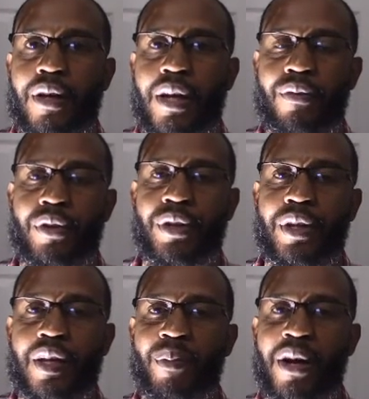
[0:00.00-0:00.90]

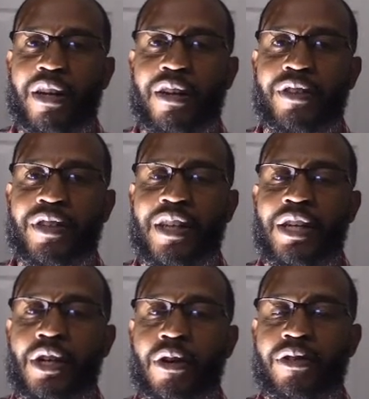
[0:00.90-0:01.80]
everything about us. And
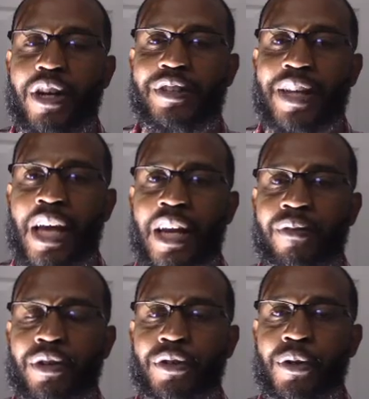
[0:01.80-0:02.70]
he knows our side
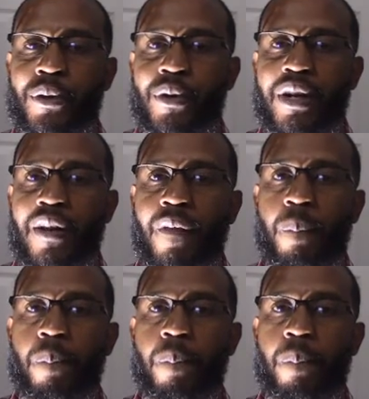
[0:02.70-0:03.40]
of the story.